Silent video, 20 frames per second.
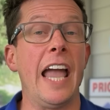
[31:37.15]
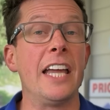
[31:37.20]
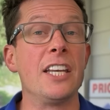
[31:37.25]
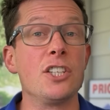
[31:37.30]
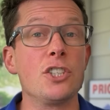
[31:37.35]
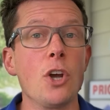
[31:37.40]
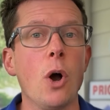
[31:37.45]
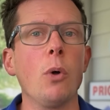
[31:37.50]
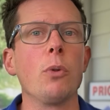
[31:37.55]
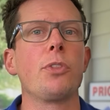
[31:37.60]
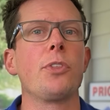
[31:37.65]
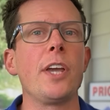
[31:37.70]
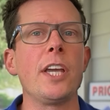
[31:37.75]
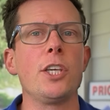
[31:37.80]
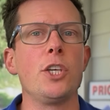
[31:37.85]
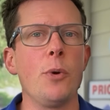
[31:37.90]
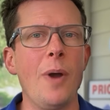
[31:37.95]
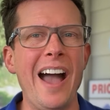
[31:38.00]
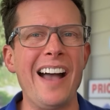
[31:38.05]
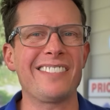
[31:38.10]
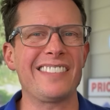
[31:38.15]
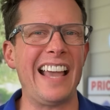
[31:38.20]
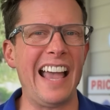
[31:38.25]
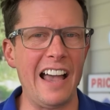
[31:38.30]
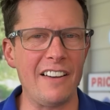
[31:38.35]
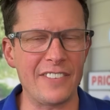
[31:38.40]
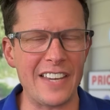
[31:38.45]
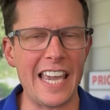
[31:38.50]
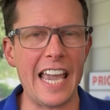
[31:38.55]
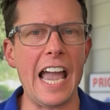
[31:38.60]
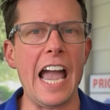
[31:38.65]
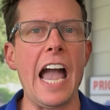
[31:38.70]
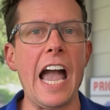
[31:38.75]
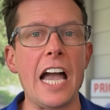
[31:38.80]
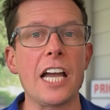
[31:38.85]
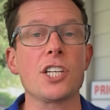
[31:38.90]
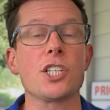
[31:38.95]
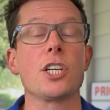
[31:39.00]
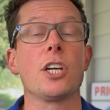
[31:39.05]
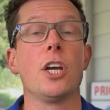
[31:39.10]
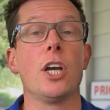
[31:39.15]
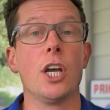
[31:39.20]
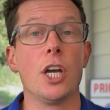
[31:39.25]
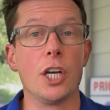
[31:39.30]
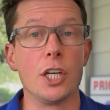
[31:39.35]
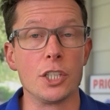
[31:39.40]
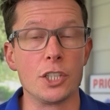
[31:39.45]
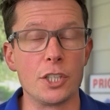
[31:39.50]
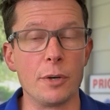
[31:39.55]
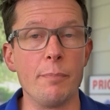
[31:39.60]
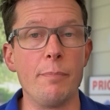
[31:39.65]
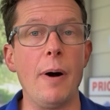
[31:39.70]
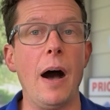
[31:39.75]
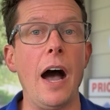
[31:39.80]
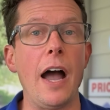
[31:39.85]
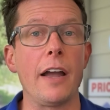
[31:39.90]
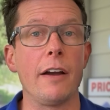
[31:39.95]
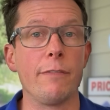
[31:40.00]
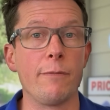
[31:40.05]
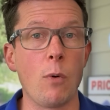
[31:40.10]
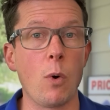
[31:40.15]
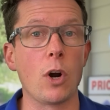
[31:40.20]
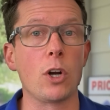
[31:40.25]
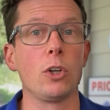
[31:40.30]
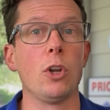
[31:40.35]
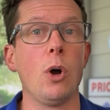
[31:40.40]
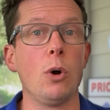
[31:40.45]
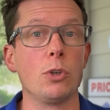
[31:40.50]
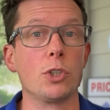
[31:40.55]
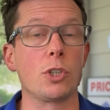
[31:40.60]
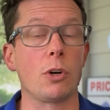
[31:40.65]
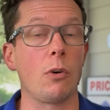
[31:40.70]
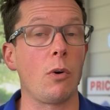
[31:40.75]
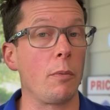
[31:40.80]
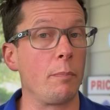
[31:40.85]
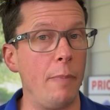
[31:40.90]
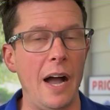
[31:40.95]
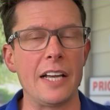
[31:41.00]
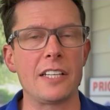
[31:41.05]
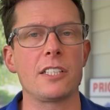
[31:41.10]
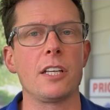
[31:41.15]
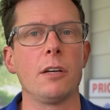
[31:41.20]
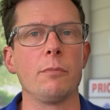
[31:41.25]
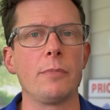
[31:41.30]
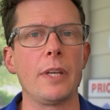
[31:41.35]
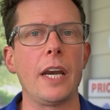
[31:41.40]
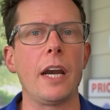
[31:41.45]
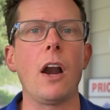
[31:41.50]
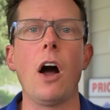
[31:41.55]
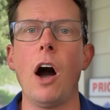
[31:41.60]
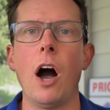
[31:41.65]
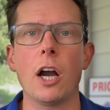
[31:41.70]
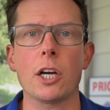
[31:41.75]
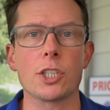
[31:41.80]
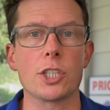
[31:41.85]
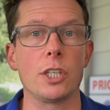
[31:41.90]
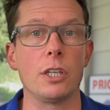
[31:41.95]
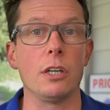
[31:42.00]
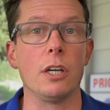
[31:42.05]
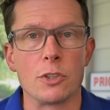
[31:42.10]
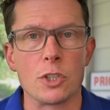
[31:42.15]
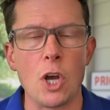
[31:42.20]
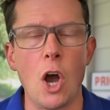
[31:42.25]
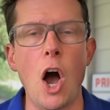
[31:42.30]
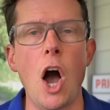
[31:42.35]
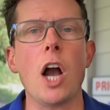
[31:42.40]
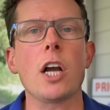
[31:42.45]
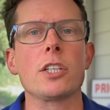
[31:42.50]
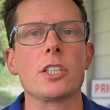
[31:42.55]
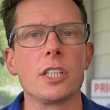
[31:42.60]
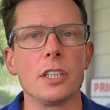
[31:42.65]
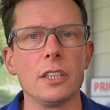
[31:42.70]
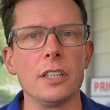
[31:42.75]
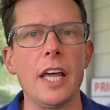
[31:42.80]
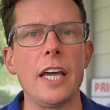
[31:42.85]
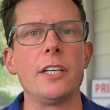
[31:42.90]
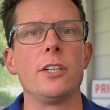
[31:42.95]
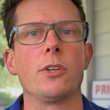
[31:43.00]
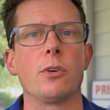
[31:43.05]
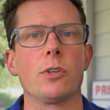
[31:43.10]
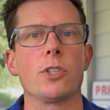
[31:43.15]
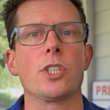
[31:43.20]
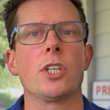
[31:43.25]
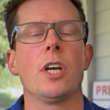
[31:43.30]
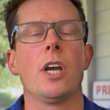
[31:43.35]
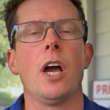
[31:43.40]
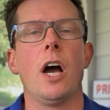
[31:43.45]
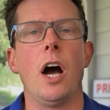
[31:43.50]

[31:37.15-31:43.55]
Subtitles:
And don't think you have to have cash to buy a foreclosure or buy something at auction. Talk to lenders.